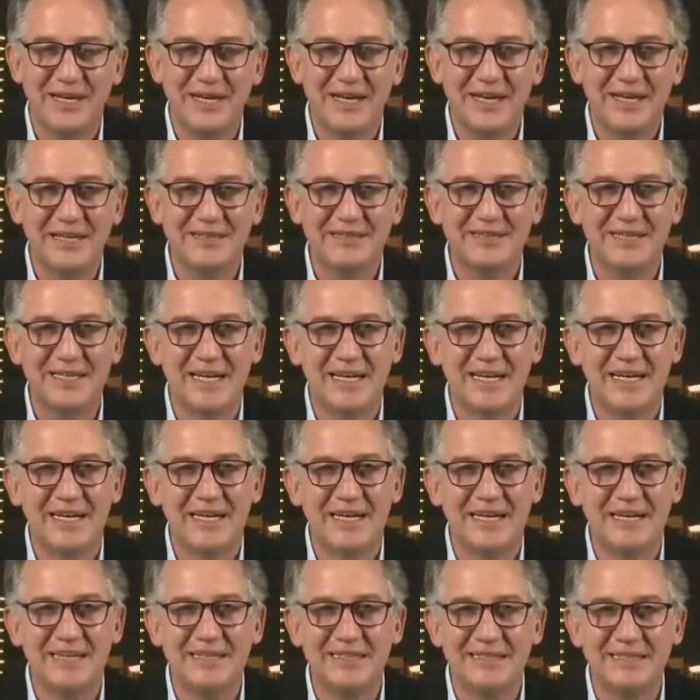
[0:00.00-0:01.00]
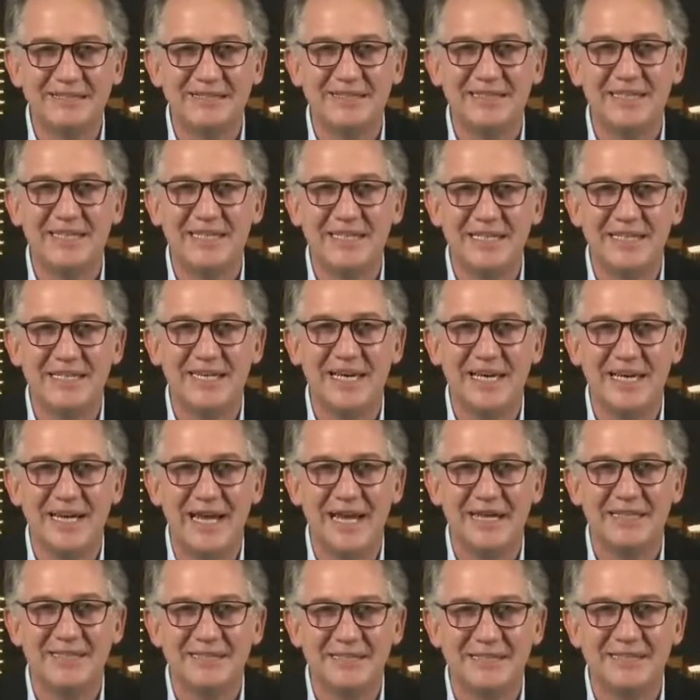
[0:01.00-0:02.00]
Israel is the uh,
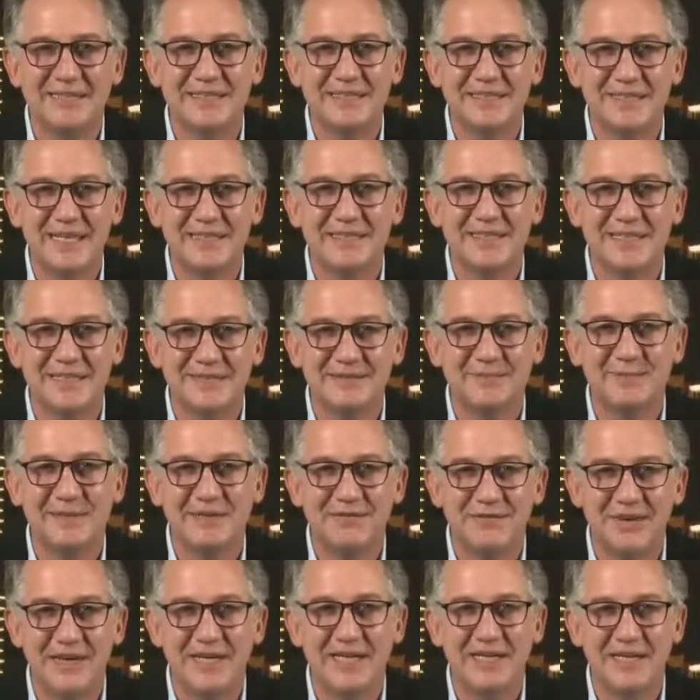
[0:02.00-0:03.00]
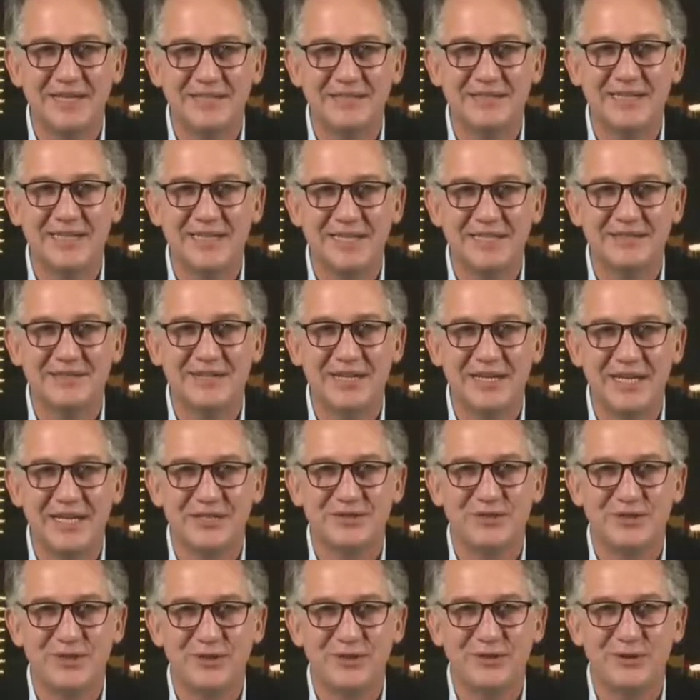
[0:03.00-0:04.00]
entity that has been violating
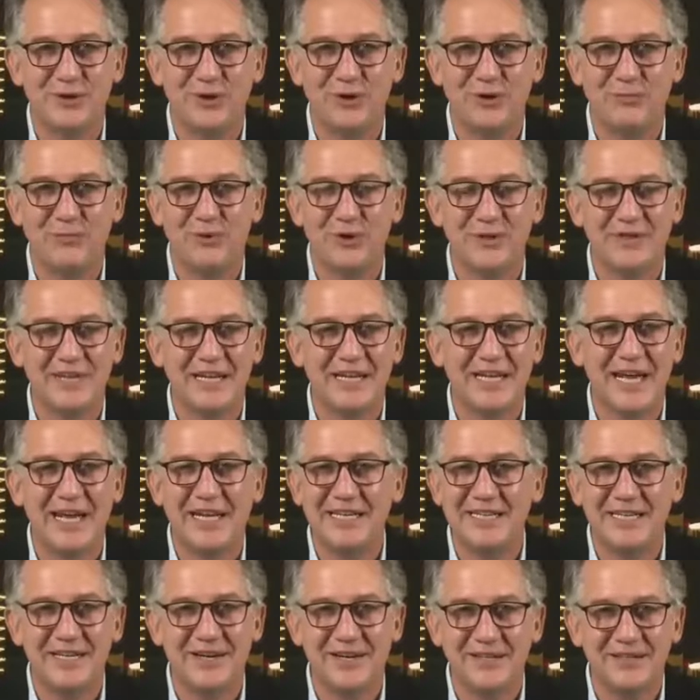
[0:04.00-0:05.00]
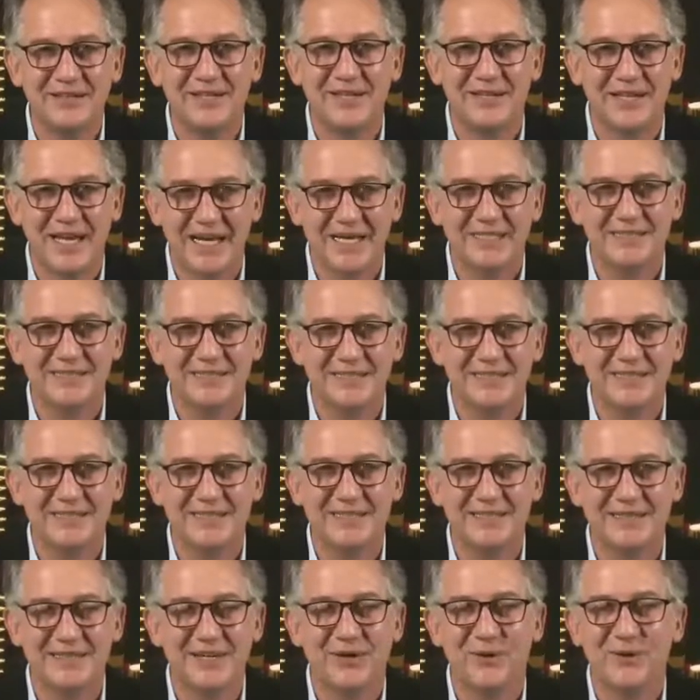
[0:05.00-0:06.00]
international law more than any other entity
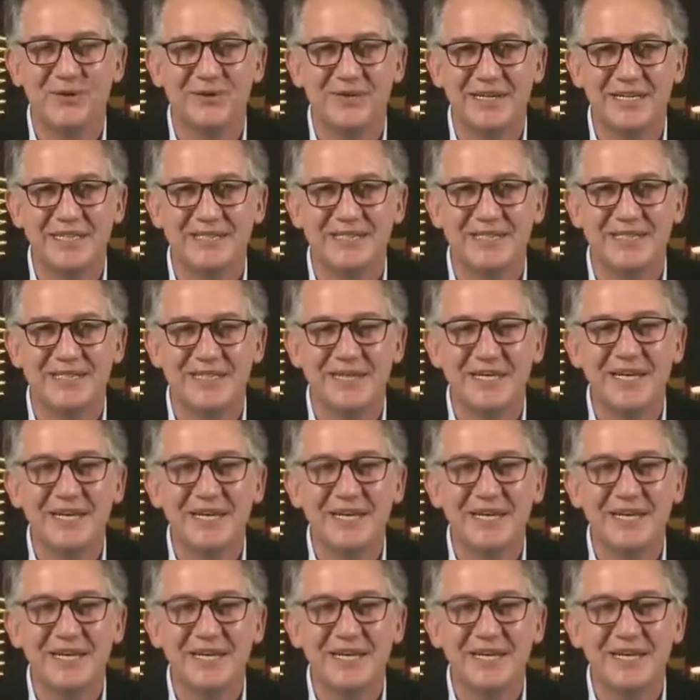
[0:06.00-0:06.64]
in the whole region.